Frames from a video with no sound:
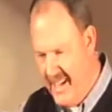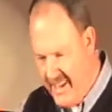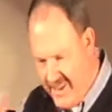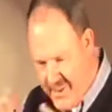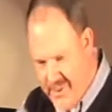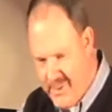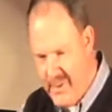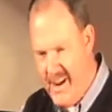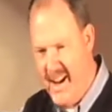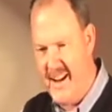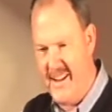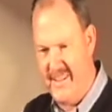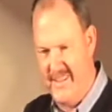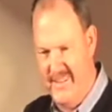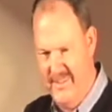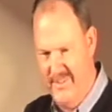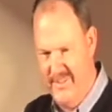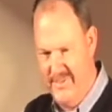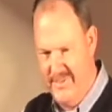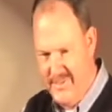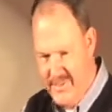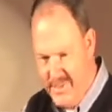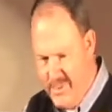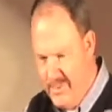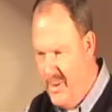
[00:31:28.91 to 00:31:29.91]

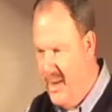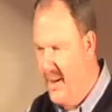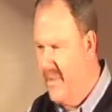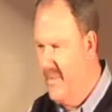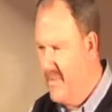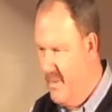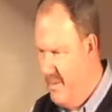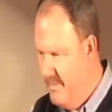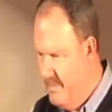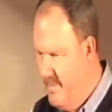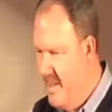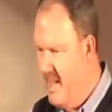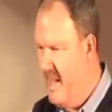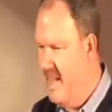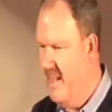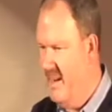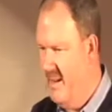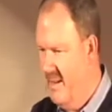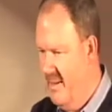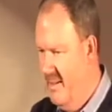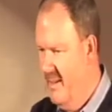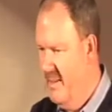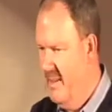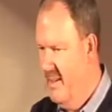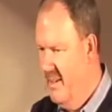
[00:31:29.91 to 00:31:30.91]
attractive to other
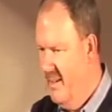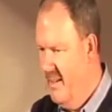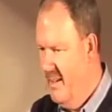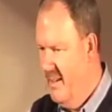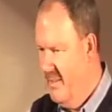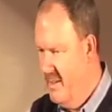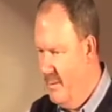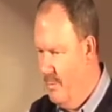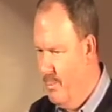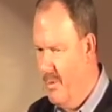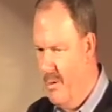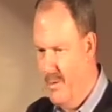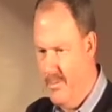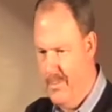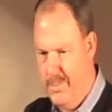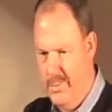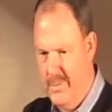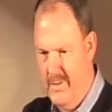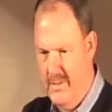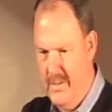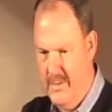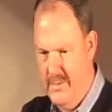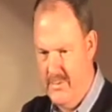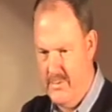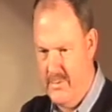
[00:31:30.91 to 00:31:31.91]
men in the
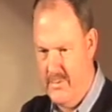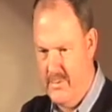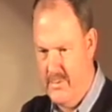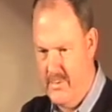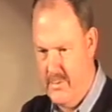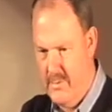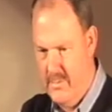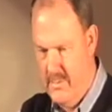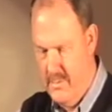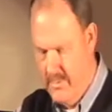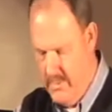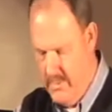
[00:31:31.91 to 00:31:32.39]
workplace.